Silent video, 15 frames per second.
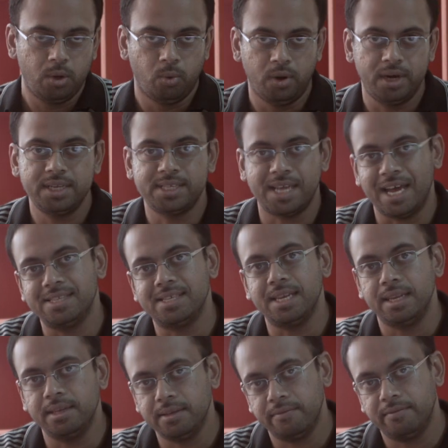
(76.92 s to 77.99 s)
what is as an
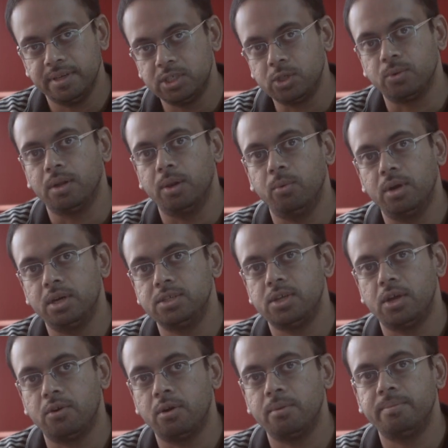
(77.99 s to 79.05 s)
individual, what is
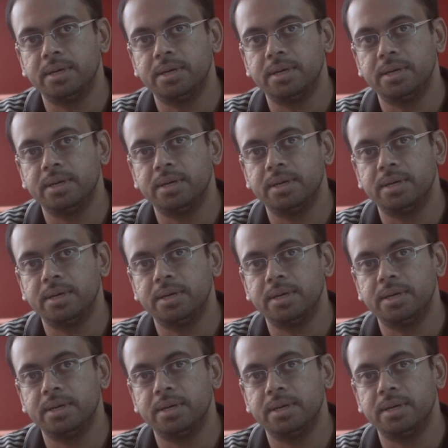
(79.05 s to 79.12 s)
your own